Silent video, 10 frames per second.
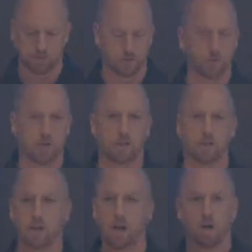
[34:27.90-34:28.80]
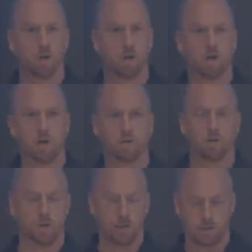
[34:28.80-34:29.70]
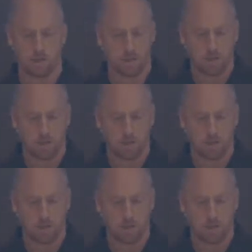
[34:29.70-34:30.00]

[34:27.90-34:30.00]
this doing here? What do I do with it?